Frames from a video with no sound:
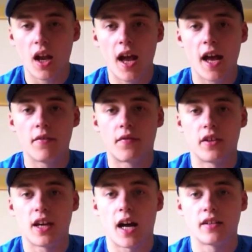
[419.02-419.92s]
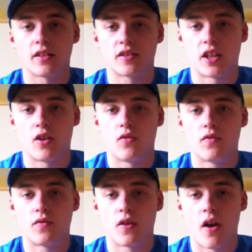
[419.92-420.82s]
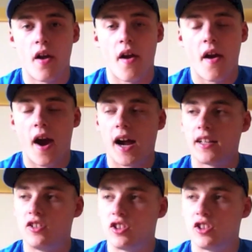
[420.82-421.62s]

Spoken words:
if you are yourself and you